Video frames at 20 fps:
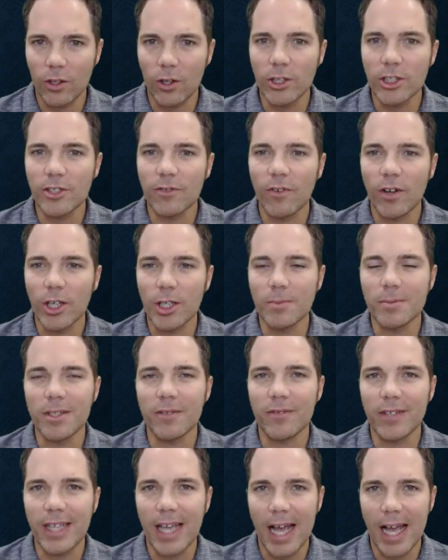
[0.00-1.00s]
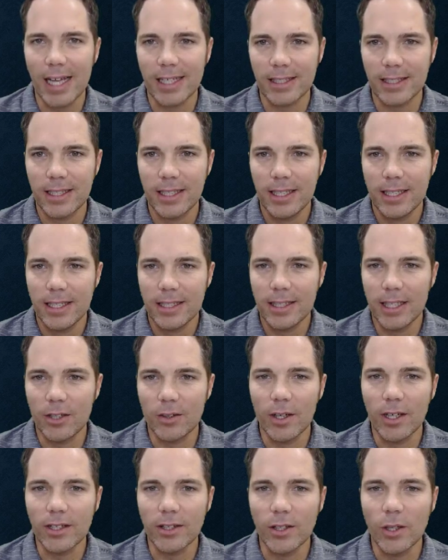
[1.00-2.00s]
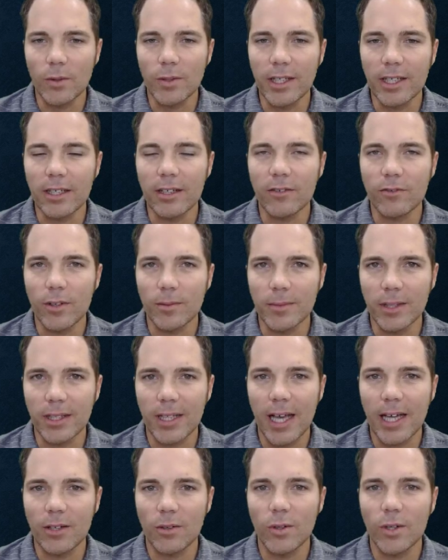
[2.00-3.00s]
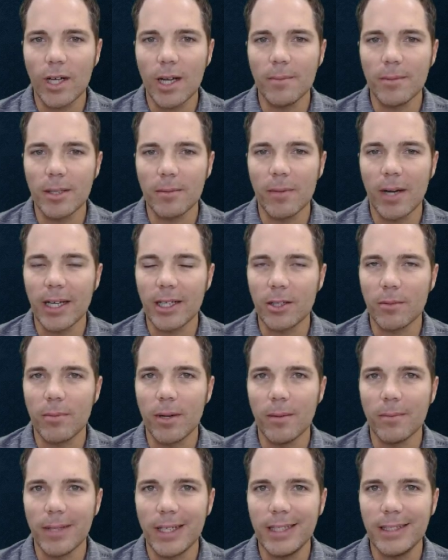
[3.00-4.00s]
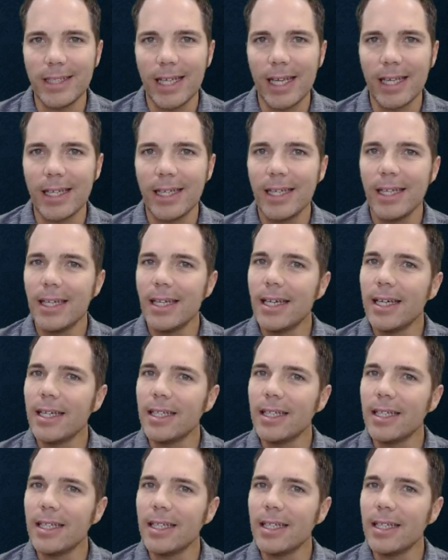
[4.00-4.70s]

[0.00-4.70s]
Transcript: large volumes of gas that are unloading from the lateral coming by your pump intake.